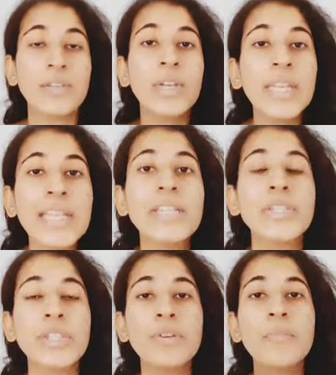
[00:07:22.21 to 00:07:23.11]
You need
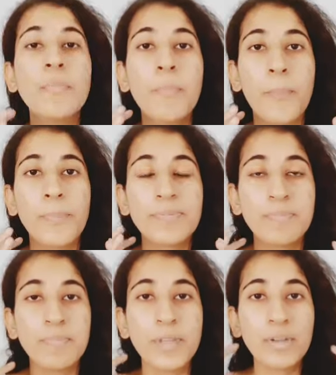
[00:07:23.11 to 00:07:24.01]

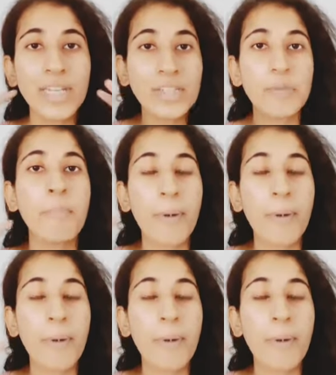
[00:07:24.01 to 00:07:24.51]
to